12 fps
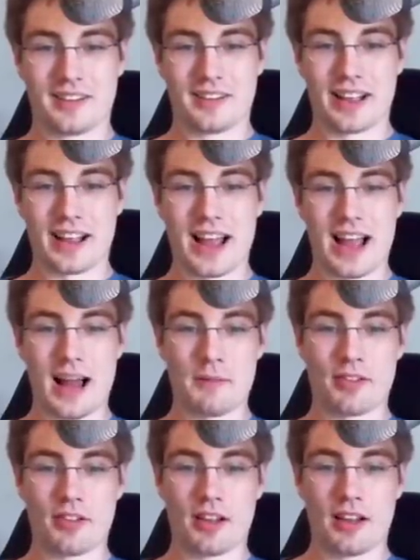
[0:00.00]
Like
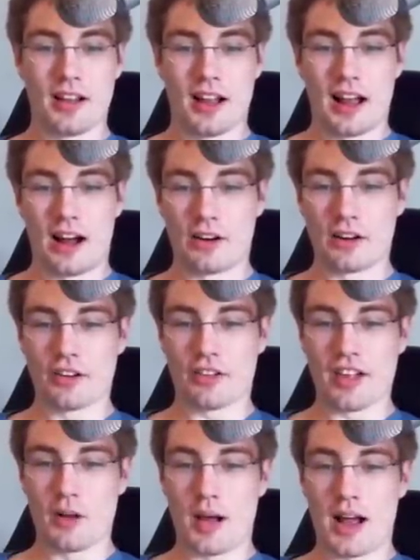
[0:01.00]
absolute I don't
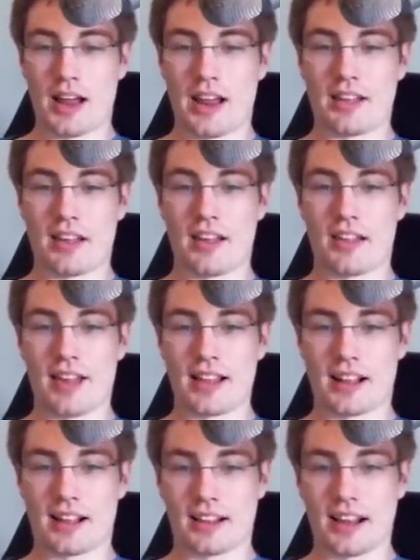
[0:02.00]
understand why. Is, is that
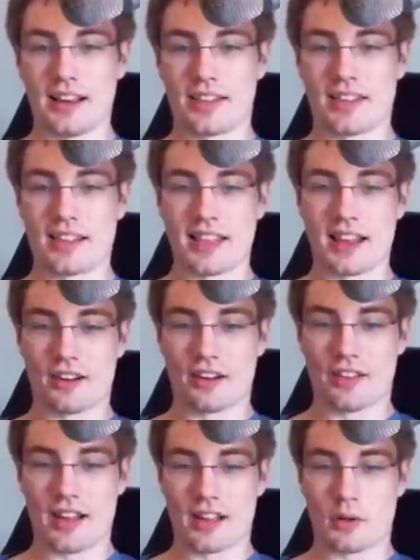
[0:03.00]
like a latency thing or
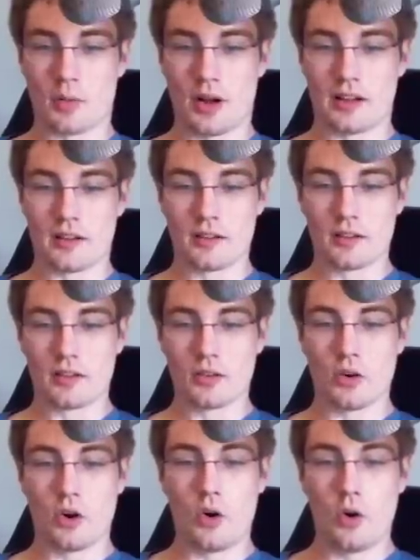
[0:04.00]
is that like what?
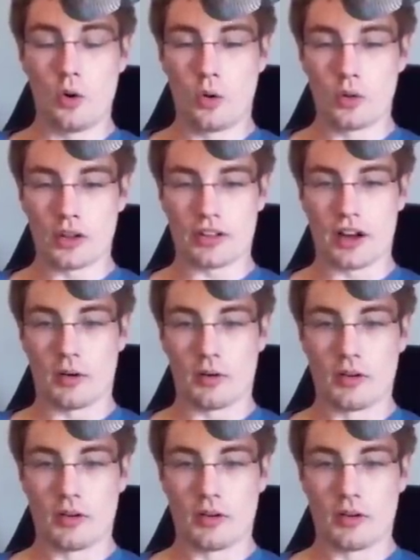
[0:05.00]
Oh, let's go.